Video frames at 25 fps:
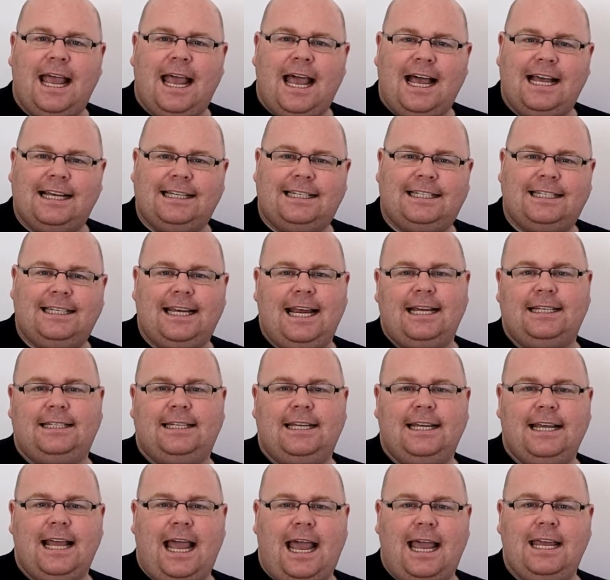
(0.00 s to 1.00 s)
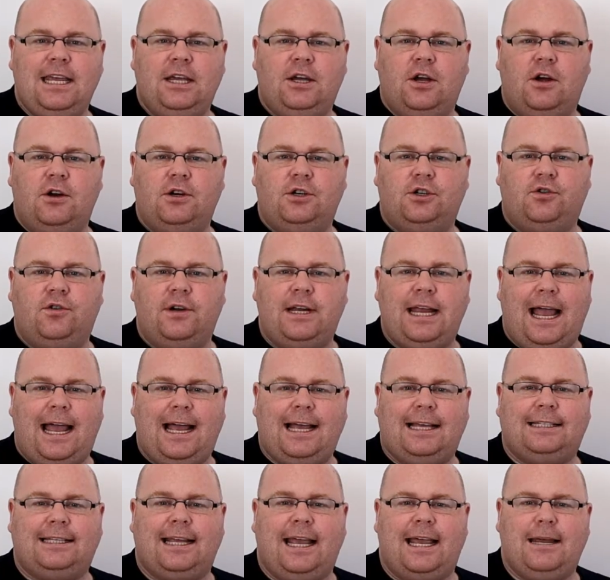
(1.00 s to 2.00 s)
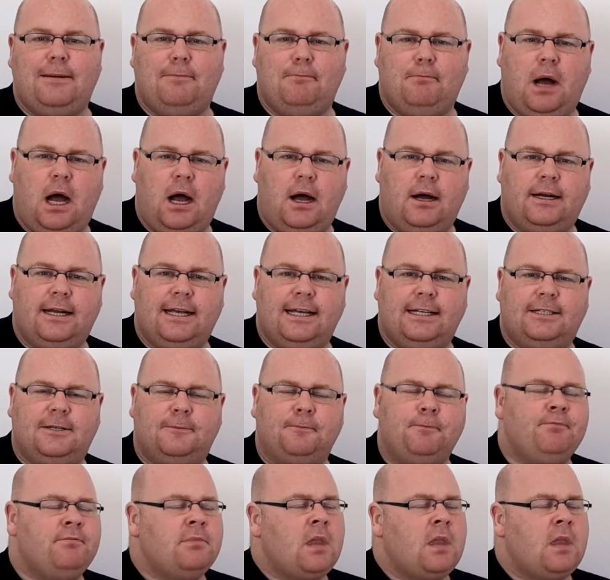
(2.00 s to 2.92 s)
assessing a country as a market.